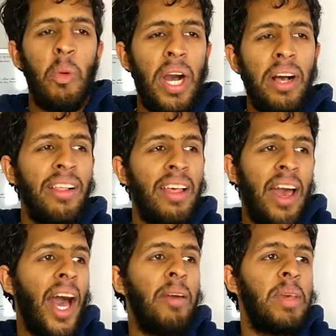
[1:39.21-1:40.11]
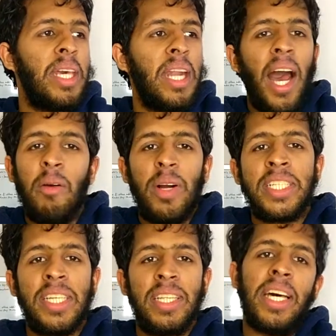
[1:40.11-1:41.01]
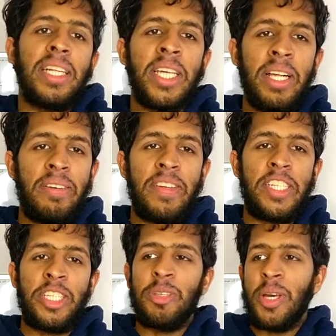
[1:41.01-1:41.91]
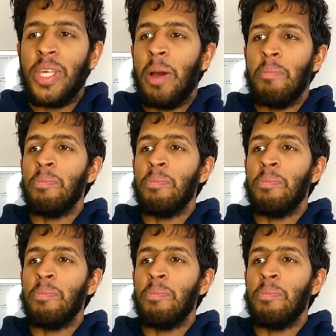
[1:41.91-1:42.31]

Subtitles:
Well, I mean, I watched a lot of television, so I think I'm